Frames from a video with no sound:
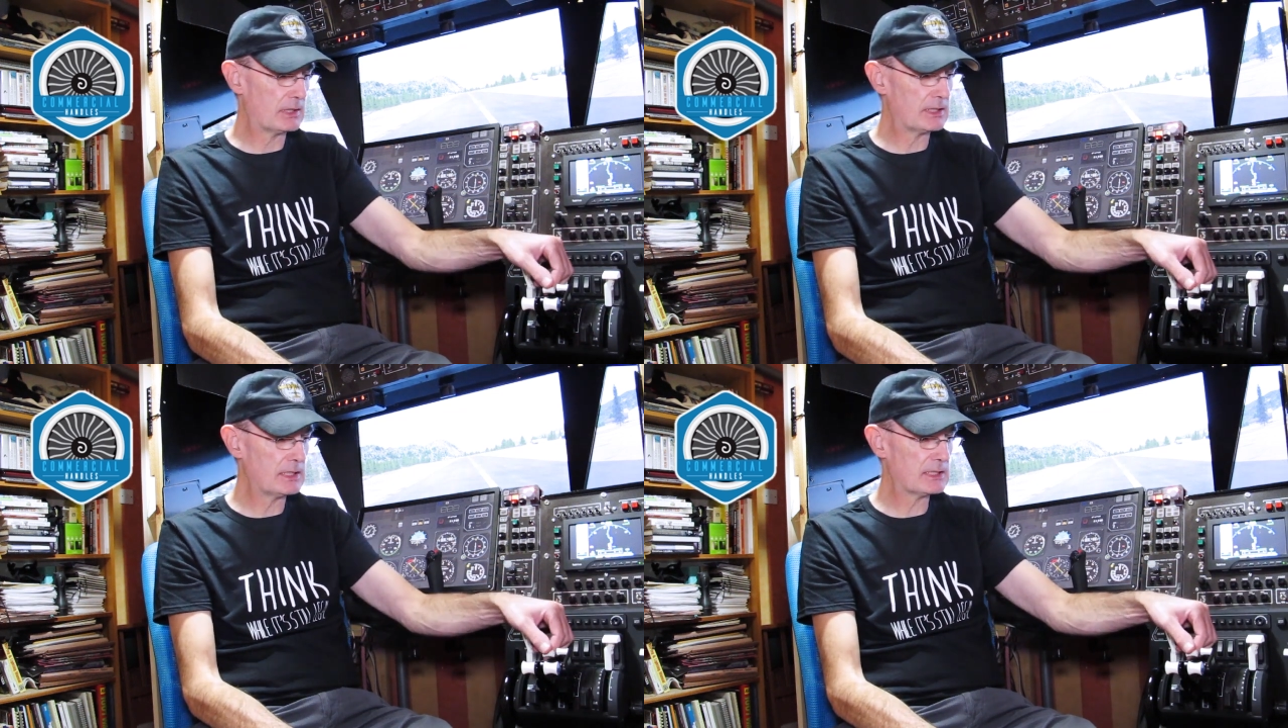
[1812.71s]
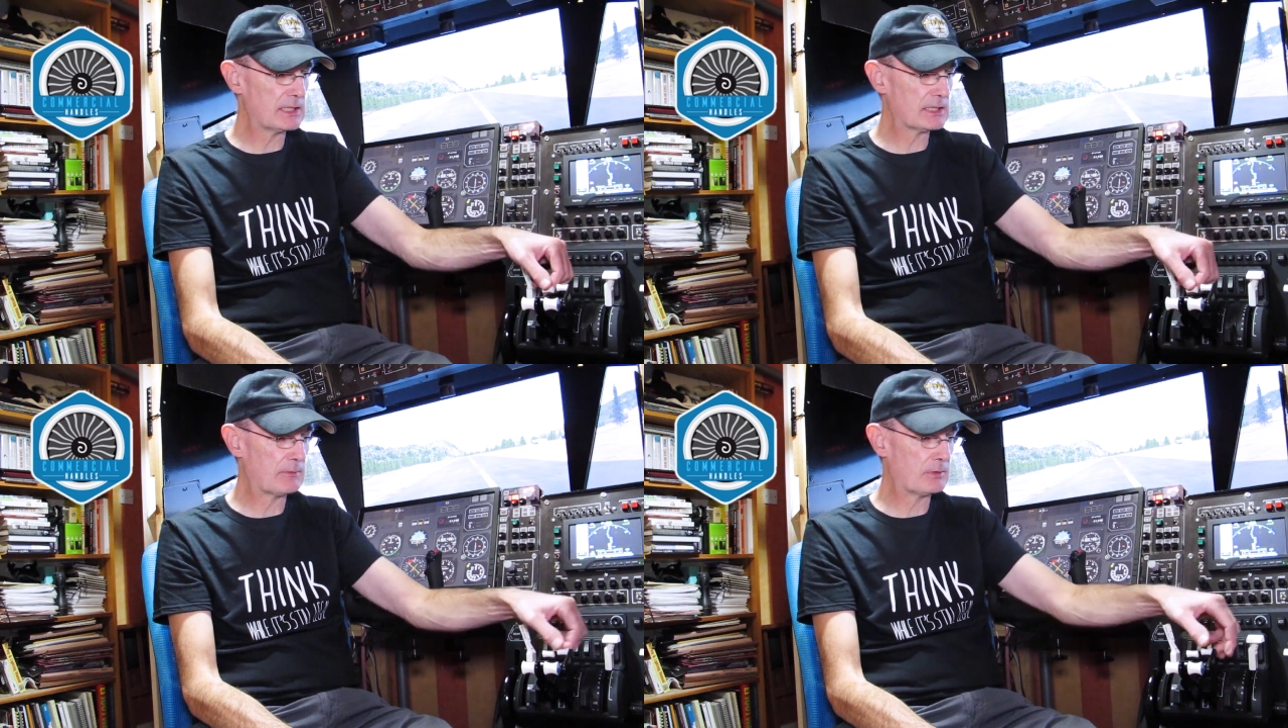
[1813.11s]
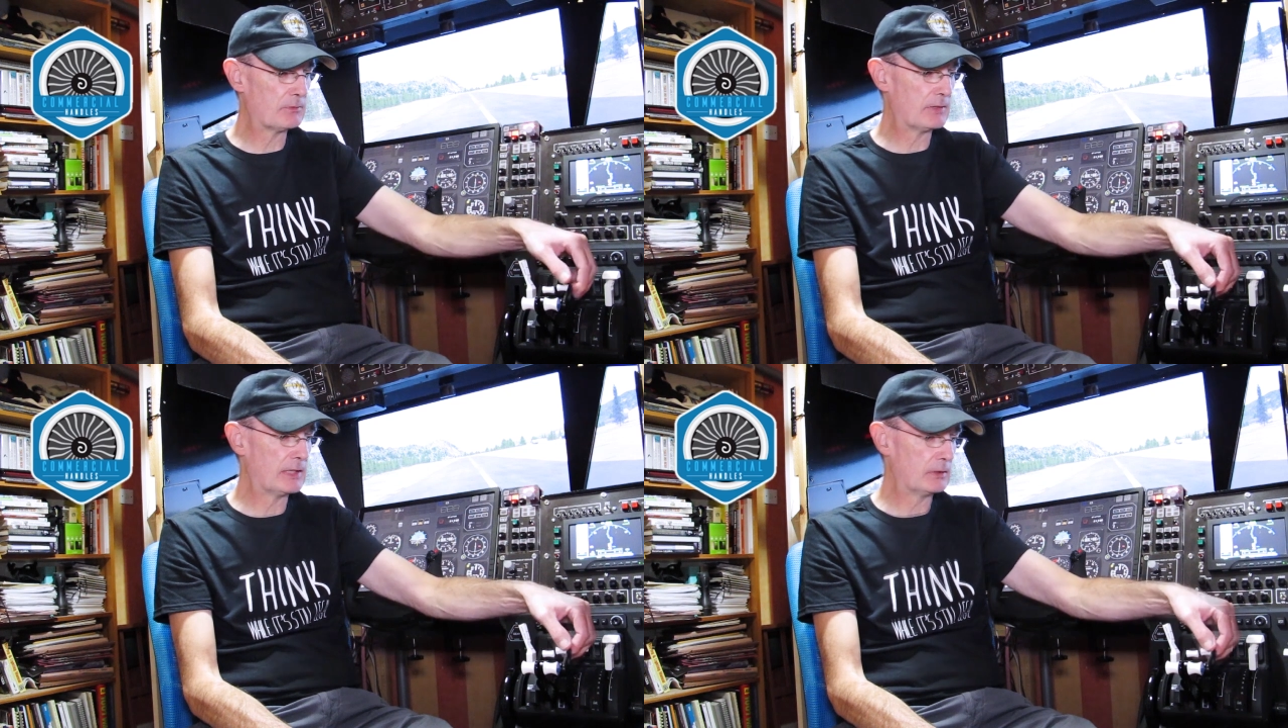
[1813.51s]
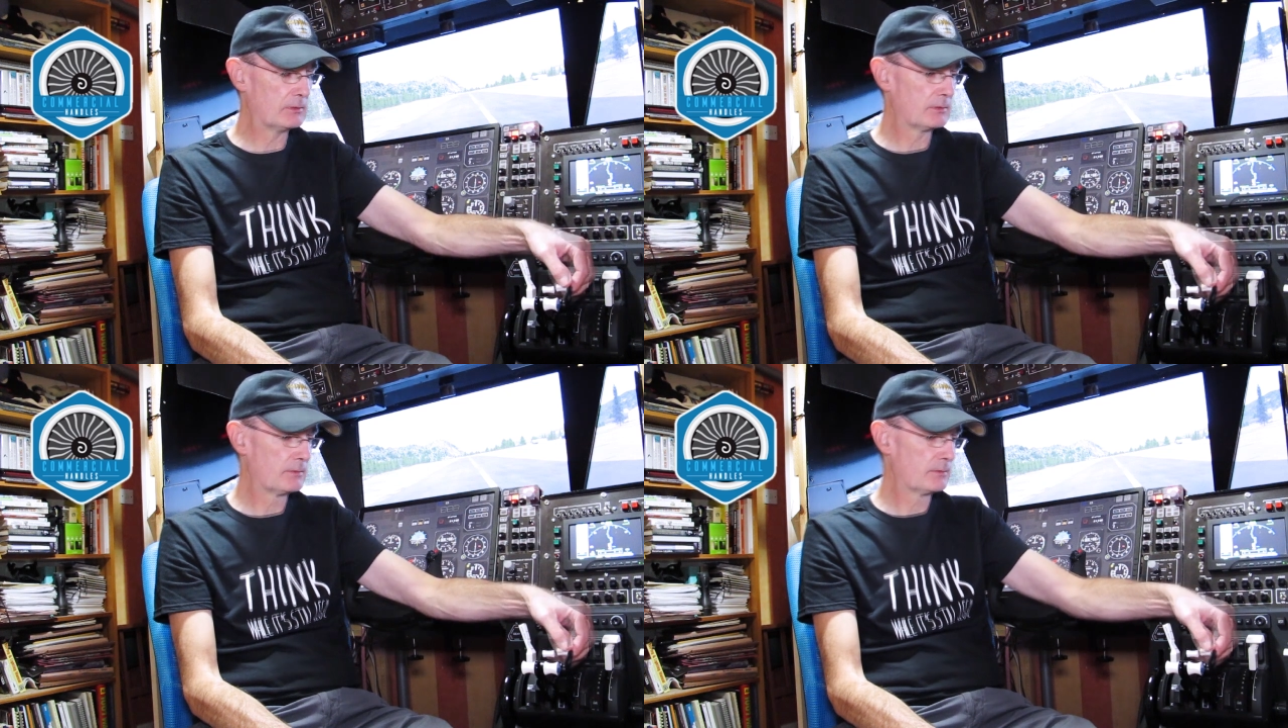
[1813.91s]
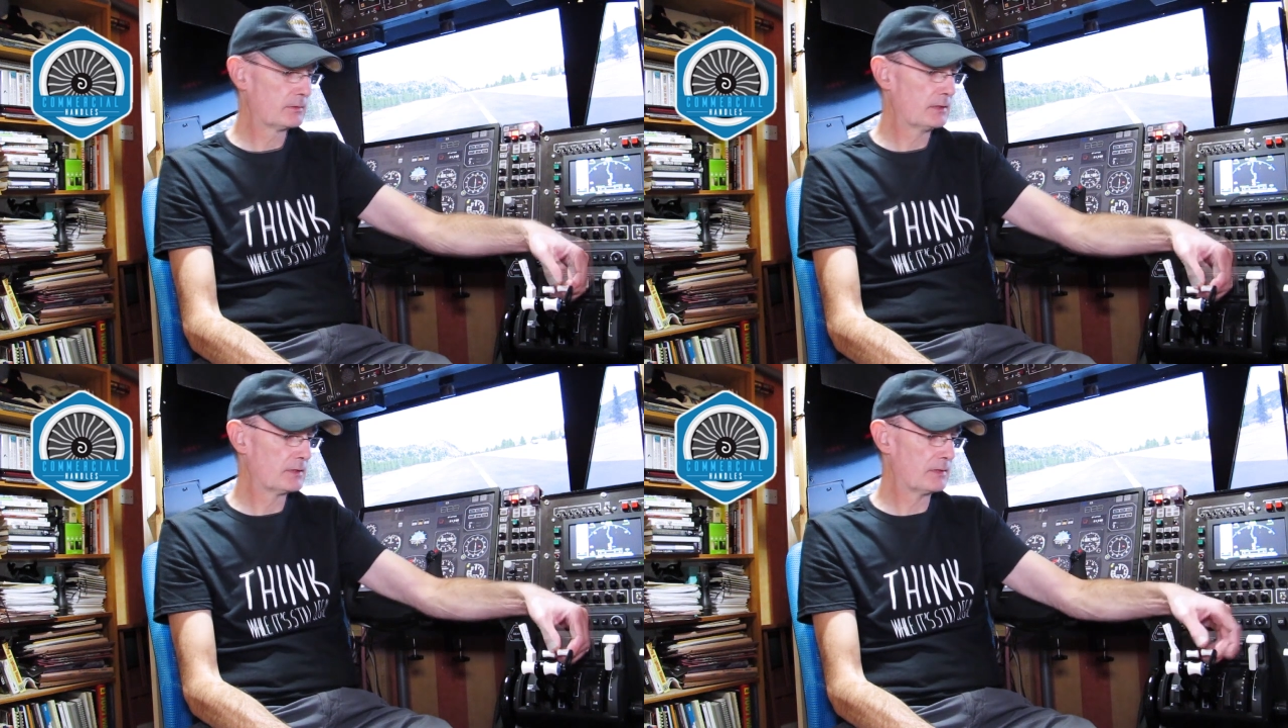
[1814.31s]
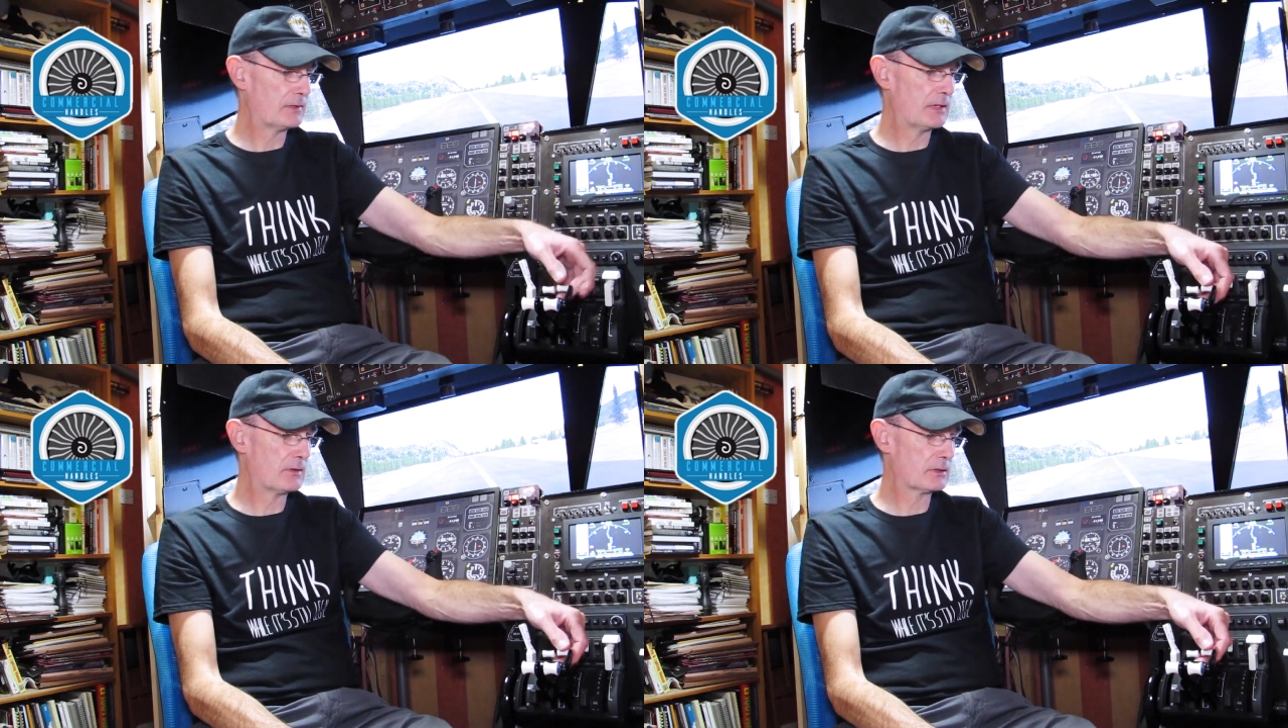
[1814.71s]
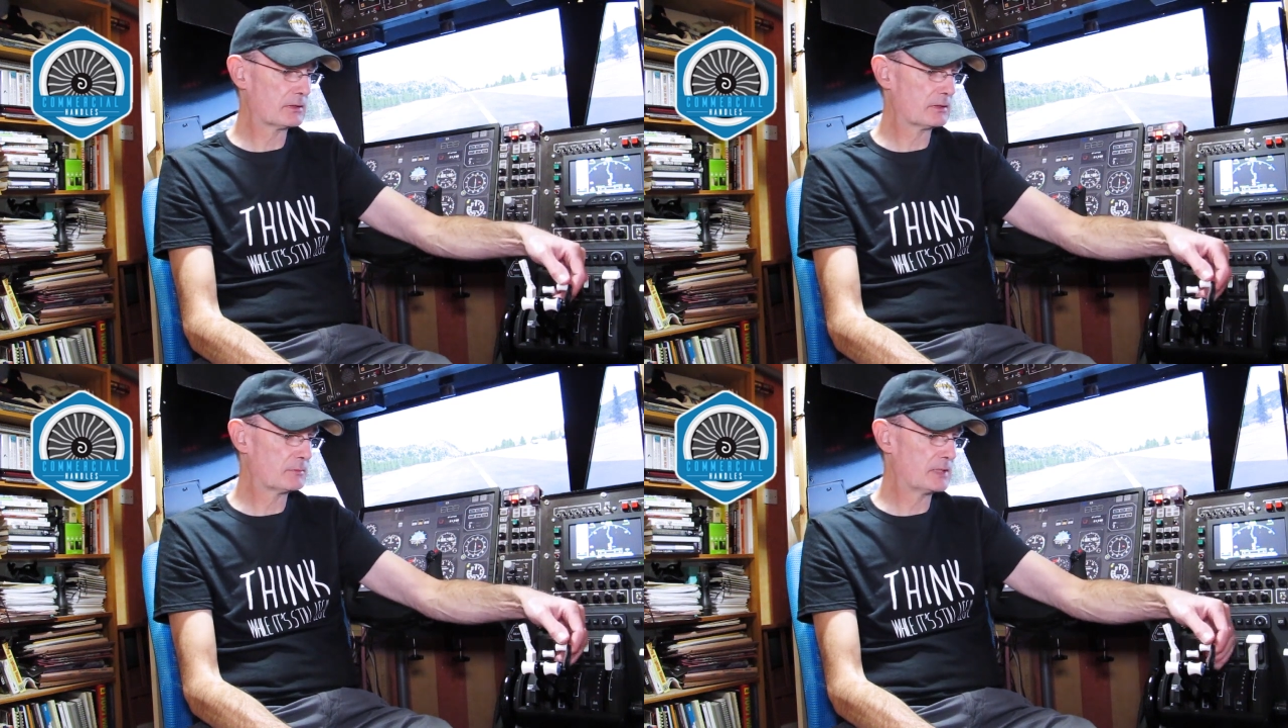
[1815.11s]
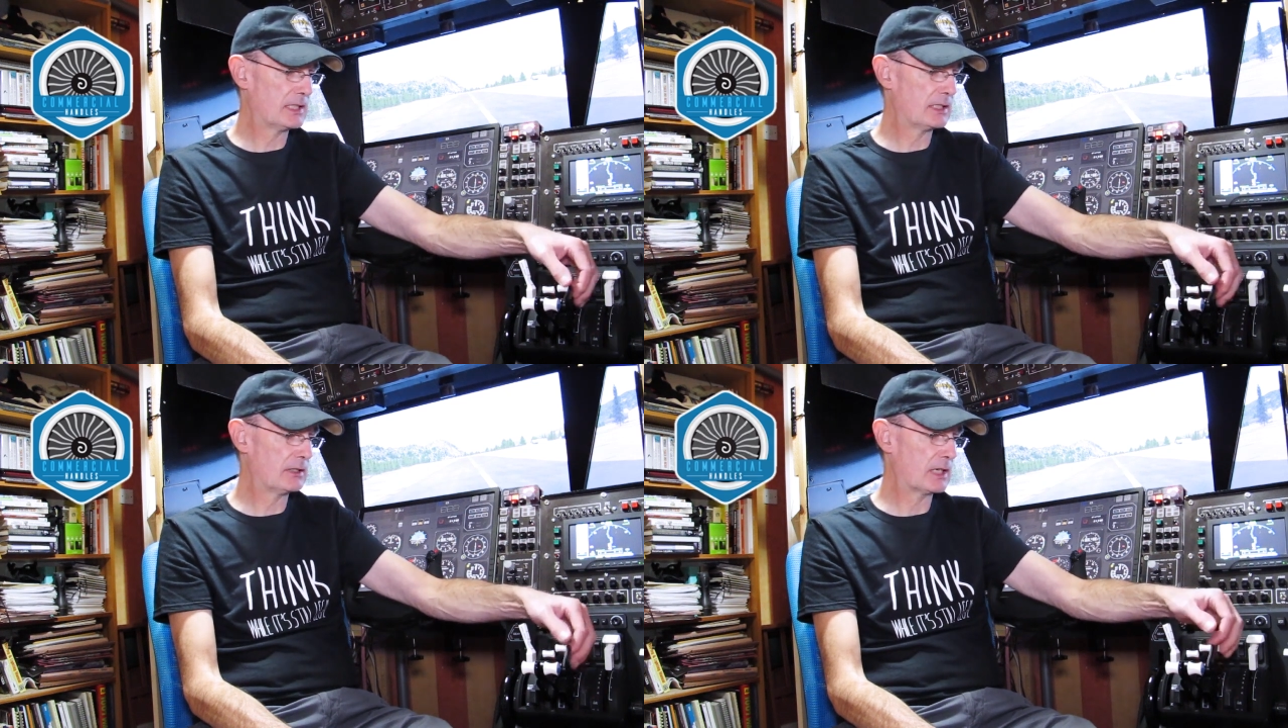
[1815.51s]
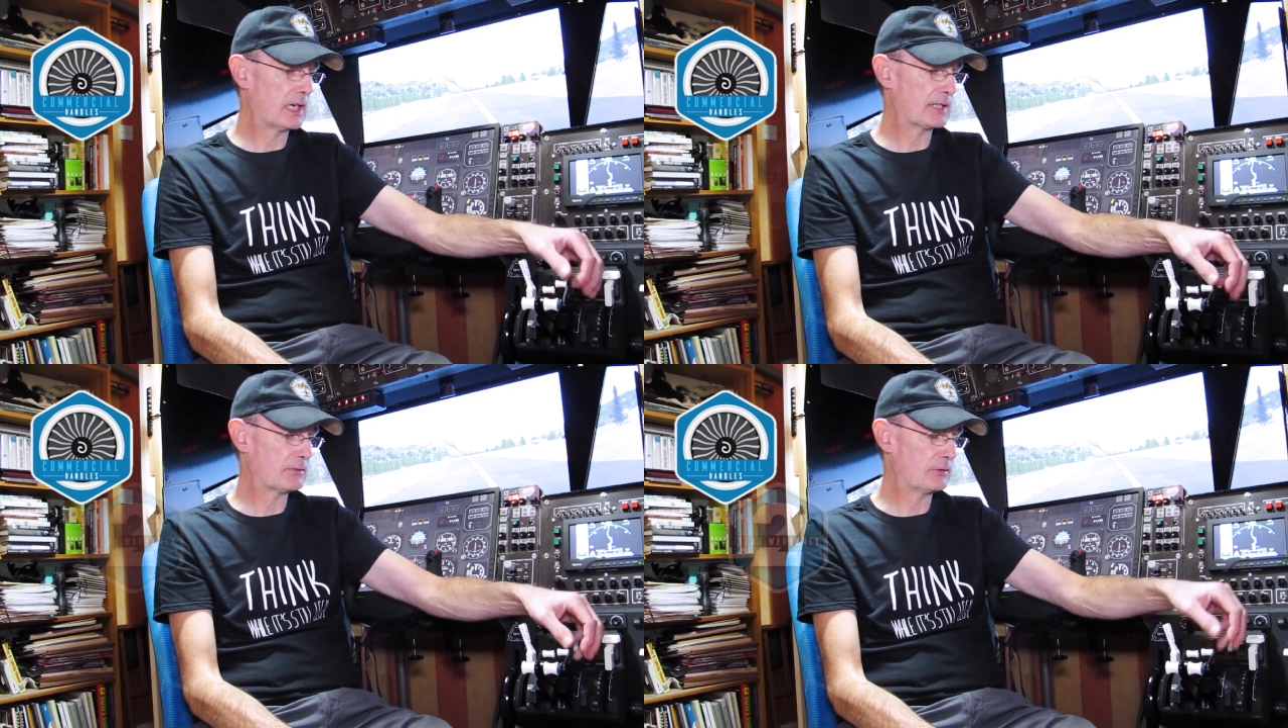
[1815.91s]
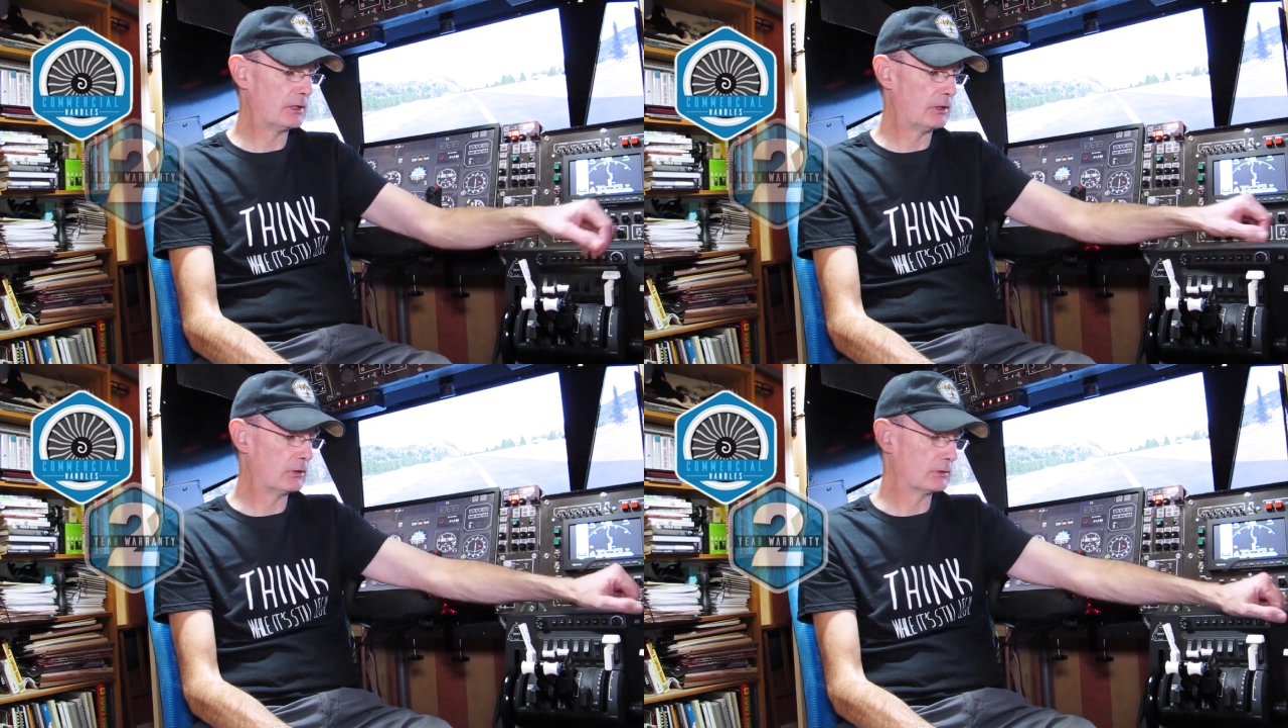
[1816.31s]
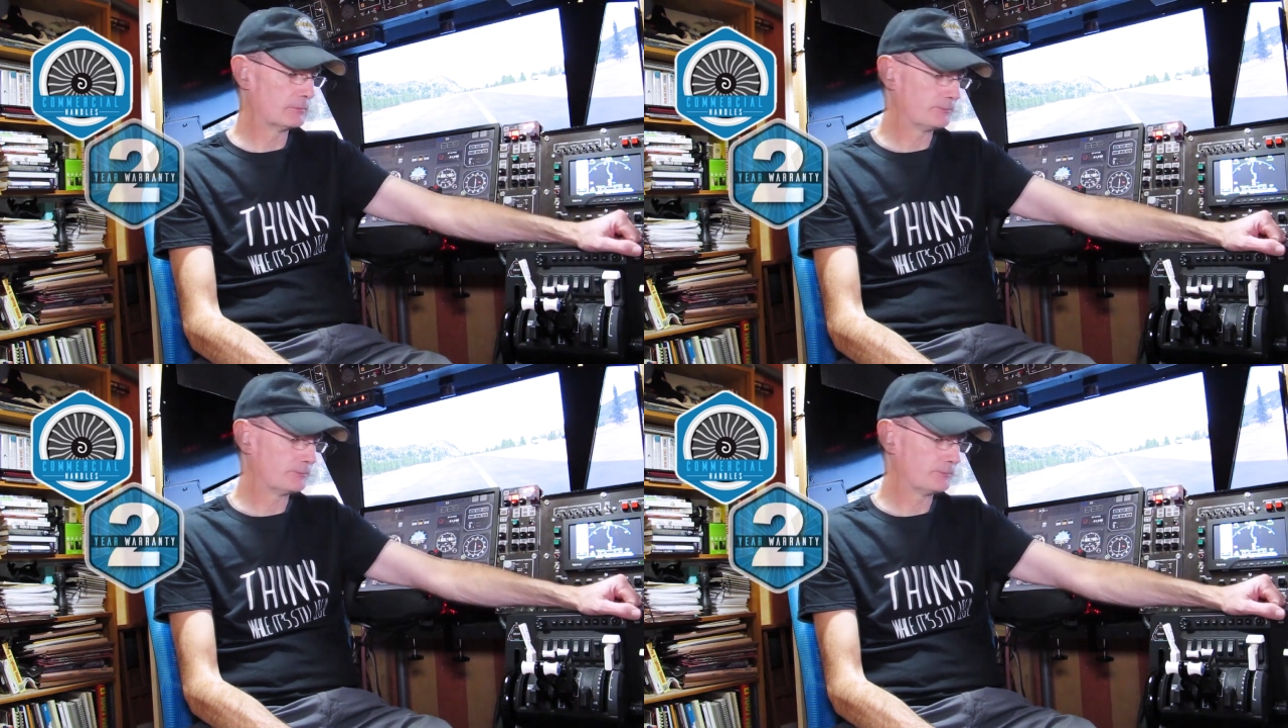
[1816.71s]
These things have the feel of, as if they're not particularly going to last very long.